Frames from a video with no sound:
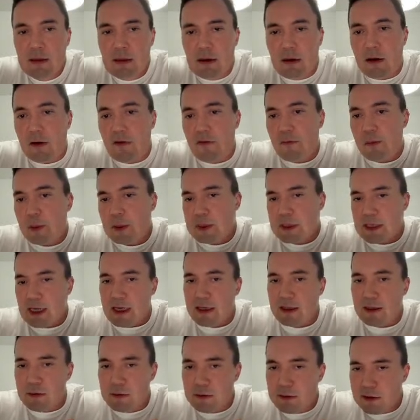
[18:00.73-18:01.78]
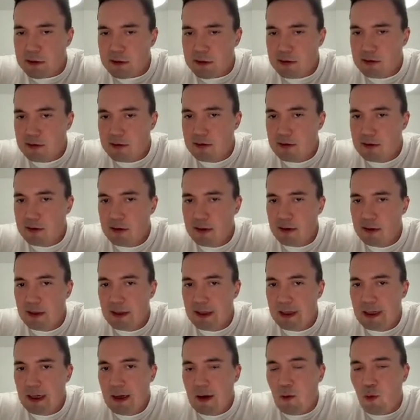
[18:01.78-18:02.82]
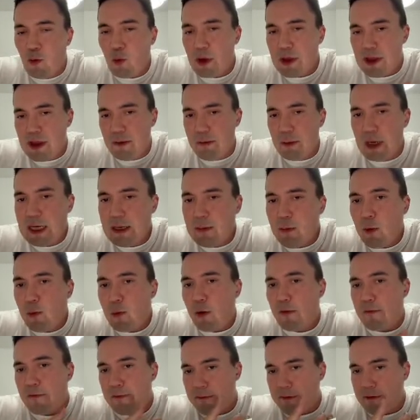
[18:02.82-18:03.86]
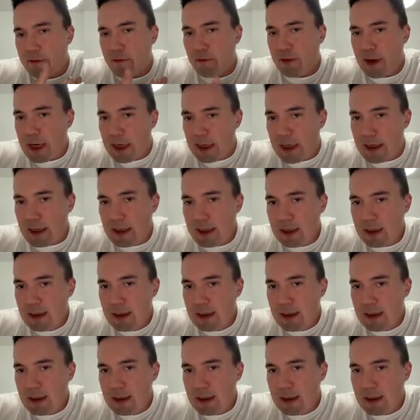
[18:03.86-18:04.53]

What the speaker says: of potatoes with the minimum of 3.